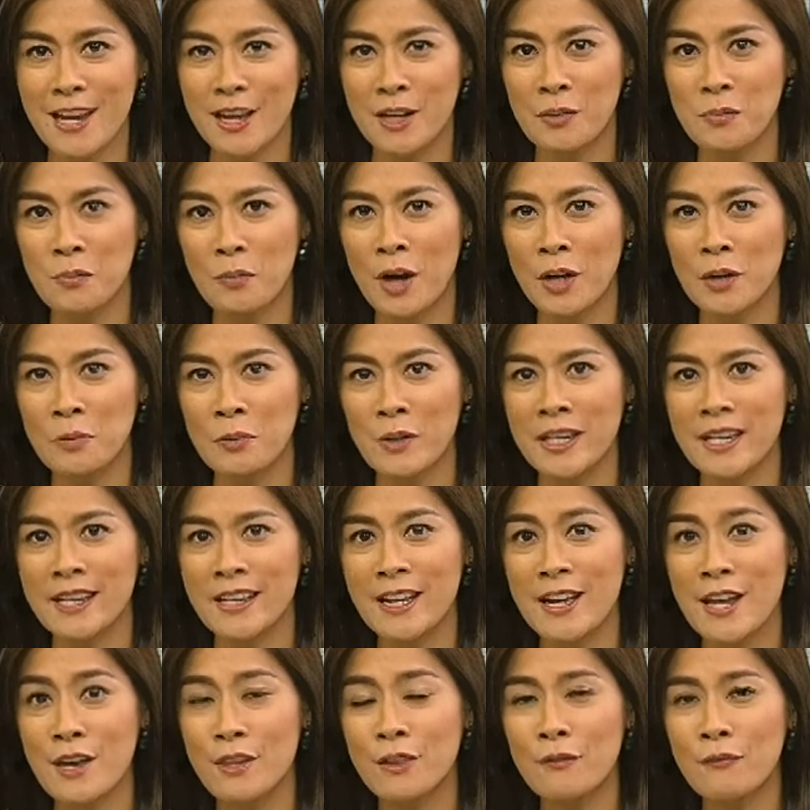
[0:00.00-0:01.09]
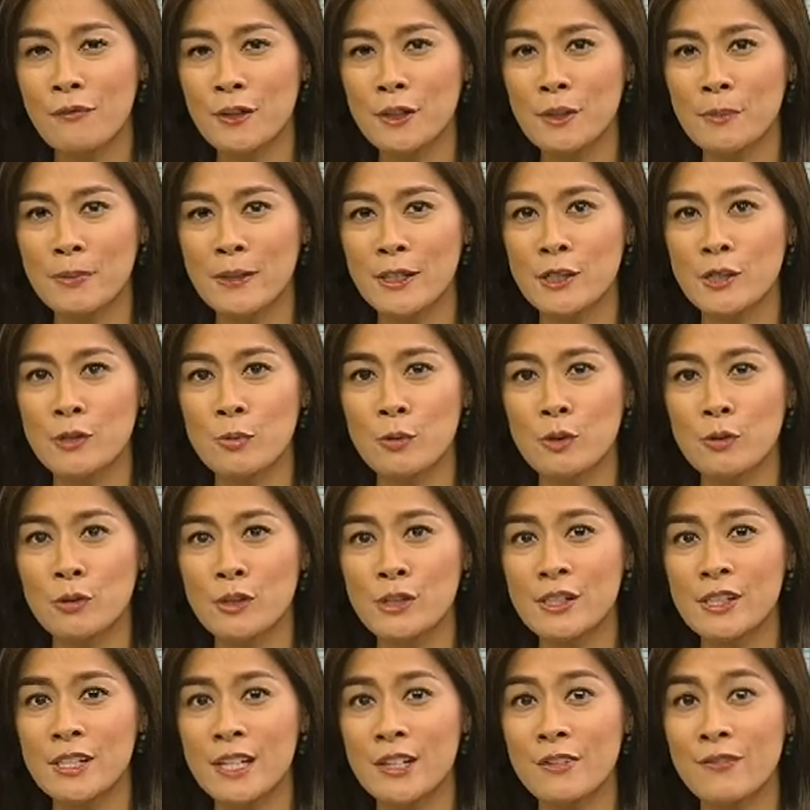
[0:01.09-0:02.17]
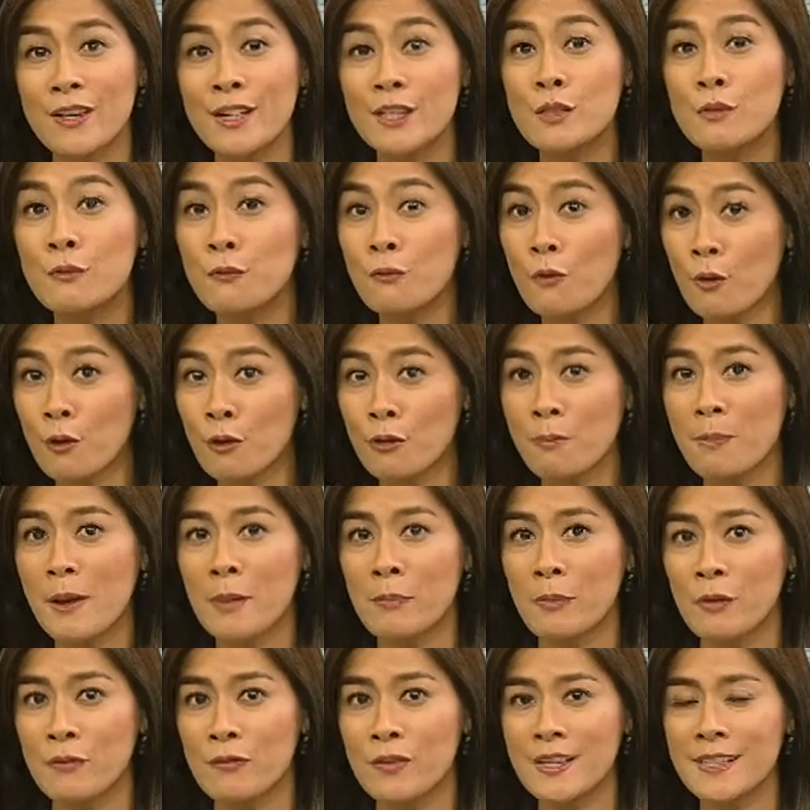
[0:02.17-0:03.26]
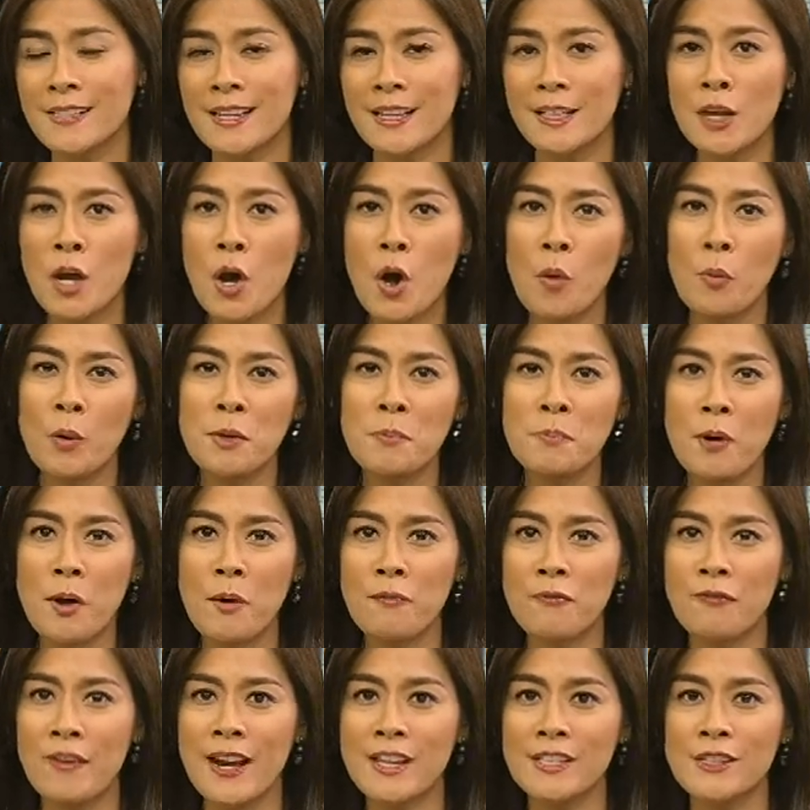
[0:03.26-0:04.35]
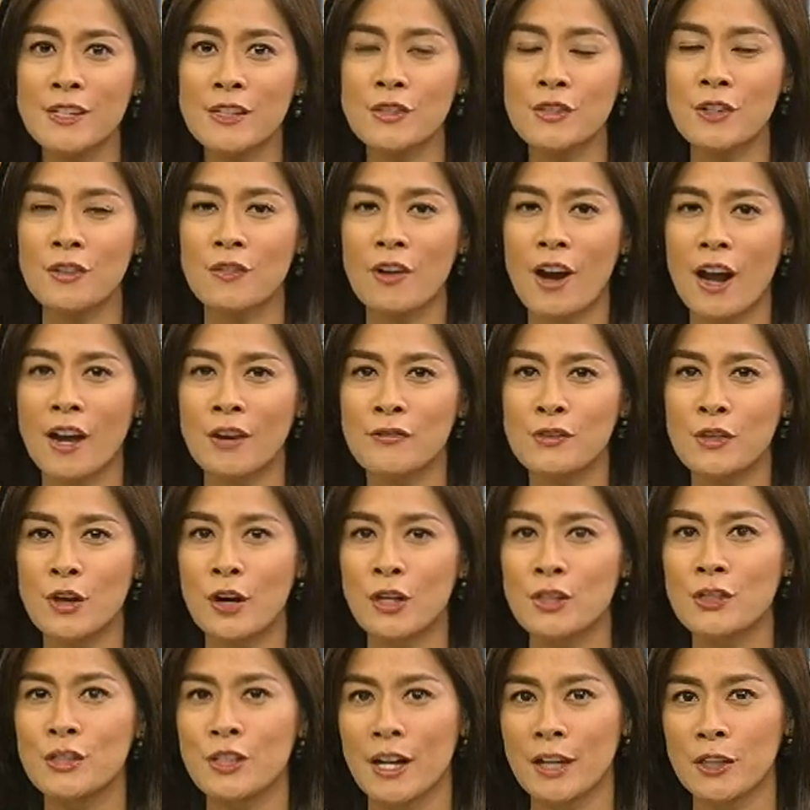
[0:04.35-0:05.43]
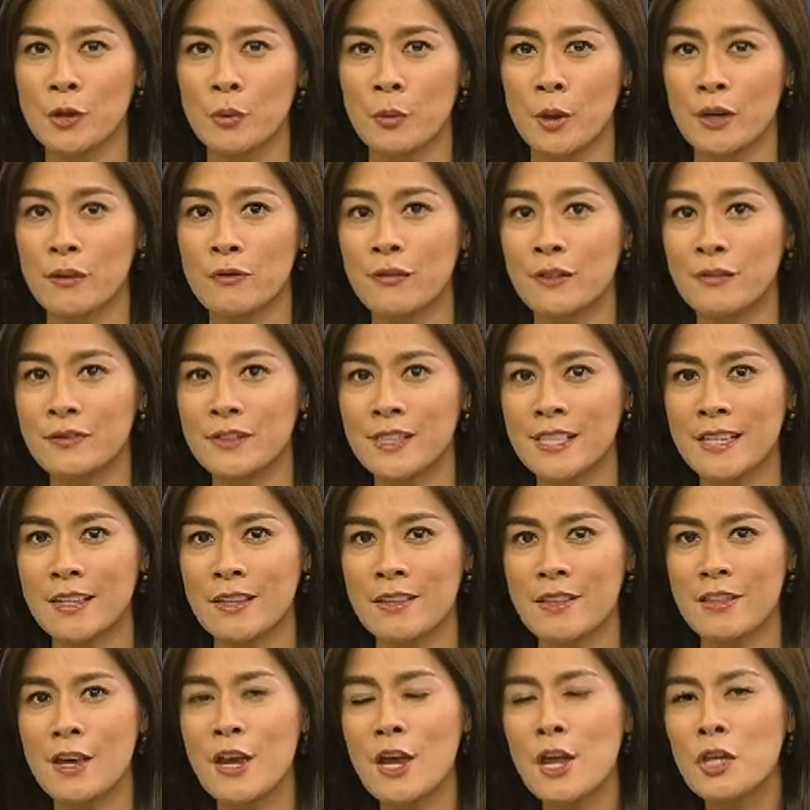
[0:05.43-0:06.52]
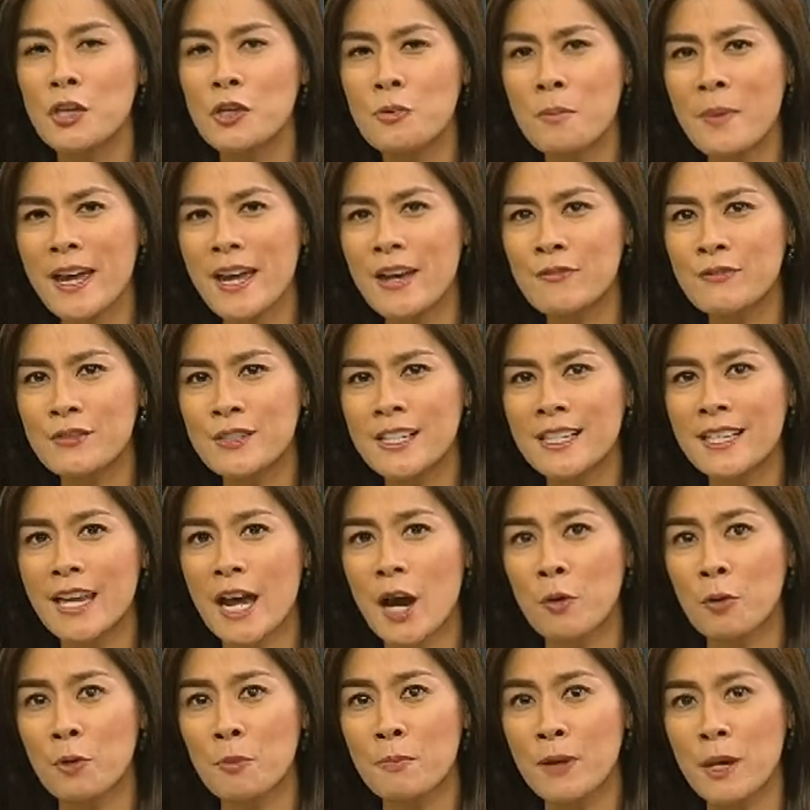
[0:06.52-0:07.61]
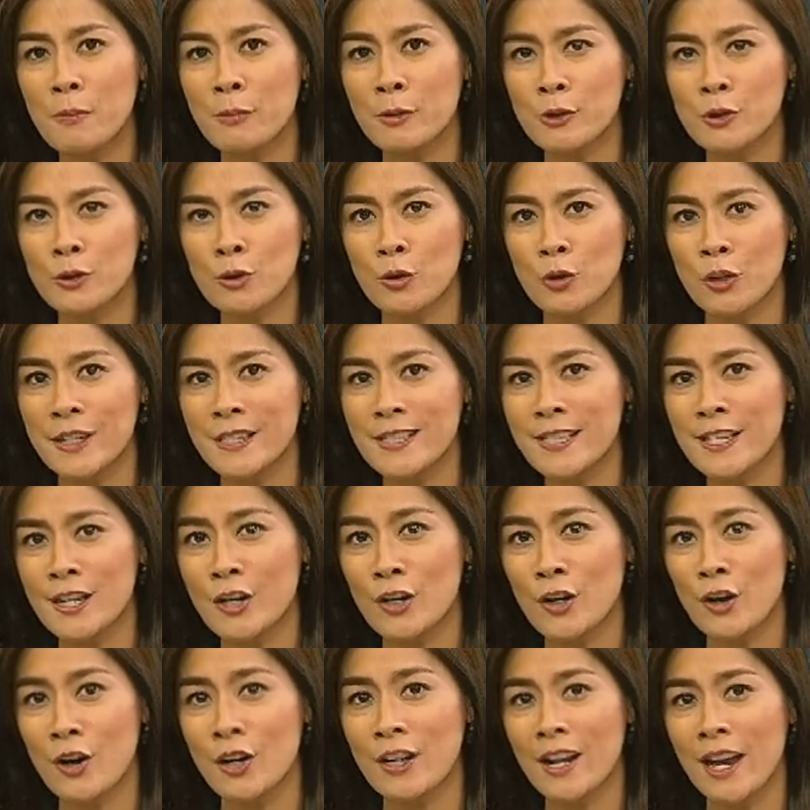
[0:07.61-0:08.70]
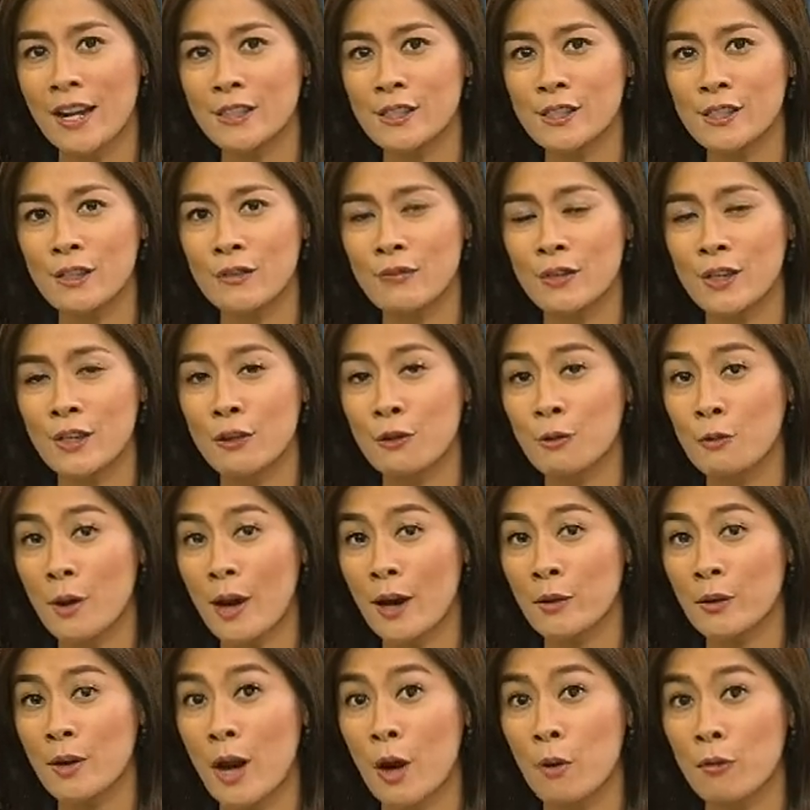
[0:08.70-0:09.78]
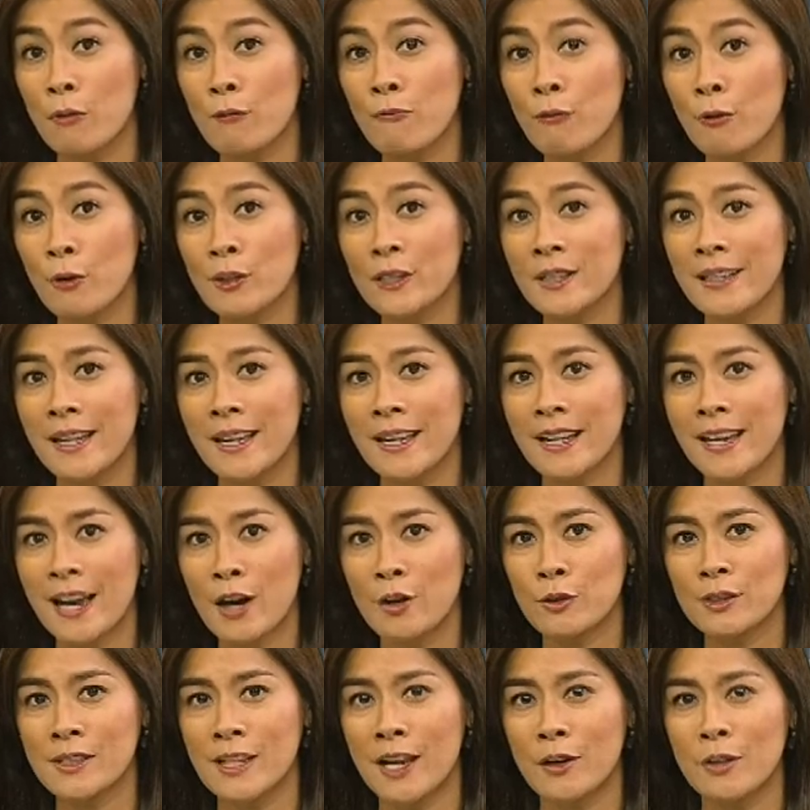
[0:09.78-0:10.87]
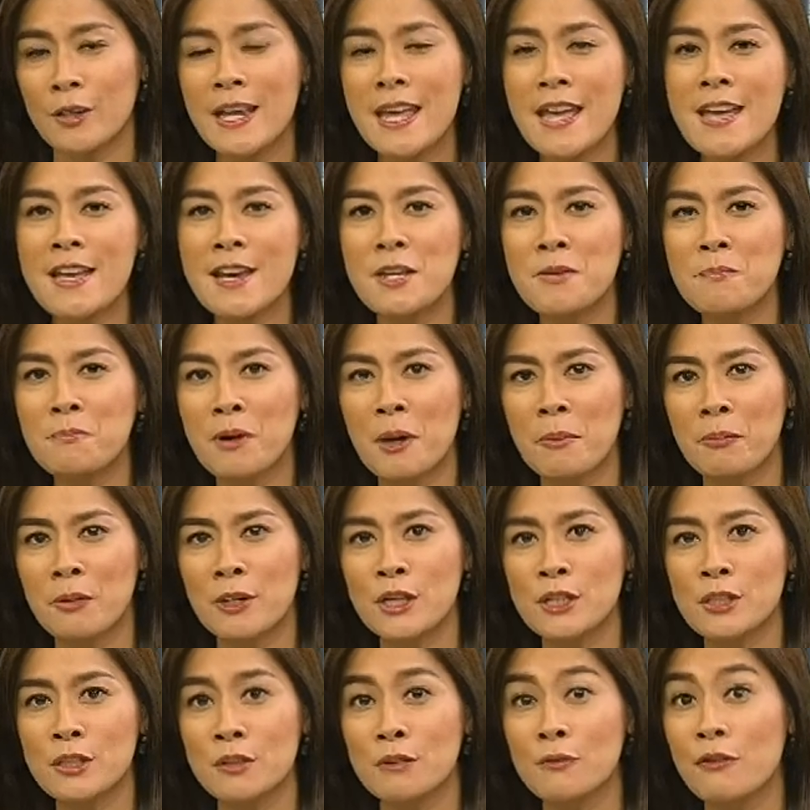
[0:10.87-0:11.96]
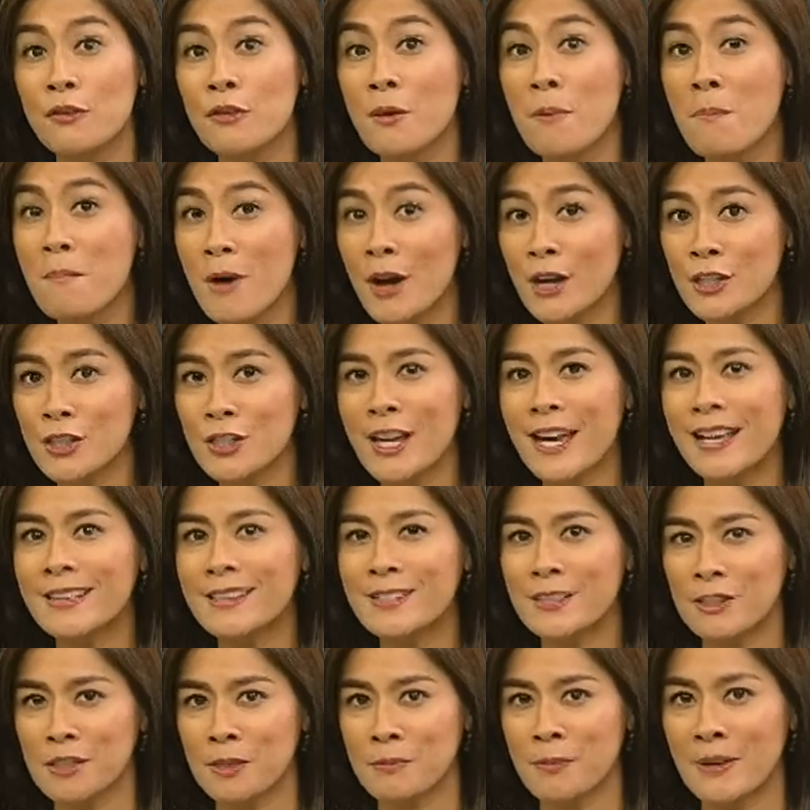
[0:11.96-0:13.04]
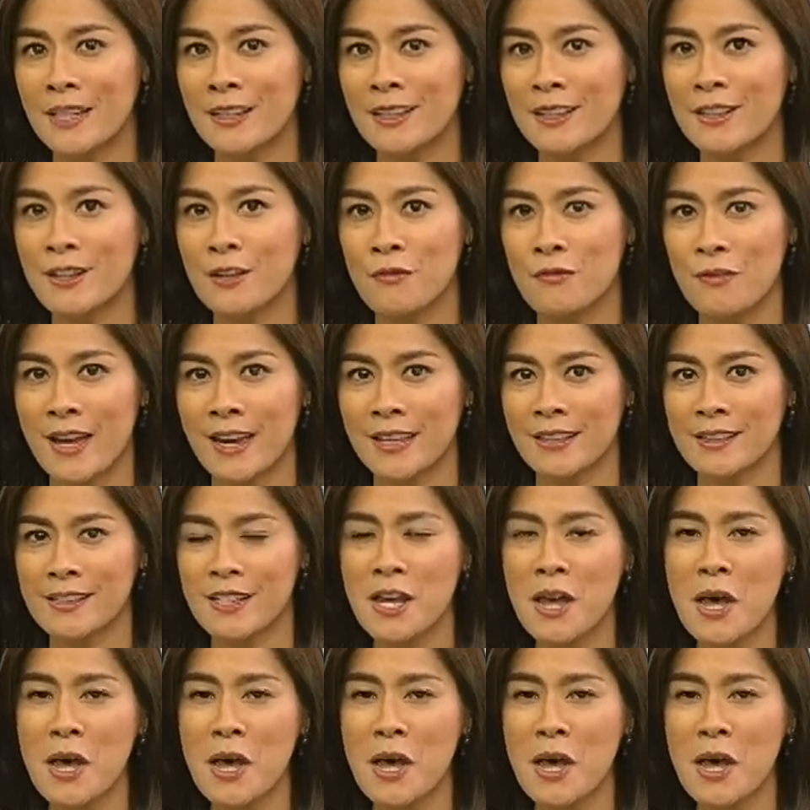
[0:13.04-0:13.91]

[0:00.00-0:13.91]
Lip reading: In 1 week, the Philippines will receive its fourth papal visit when Pope Francis arrives on January 15th. You may have seen our papal stories here on 9TV throughout our 40-day countdown in preparation for the much-anticipated event.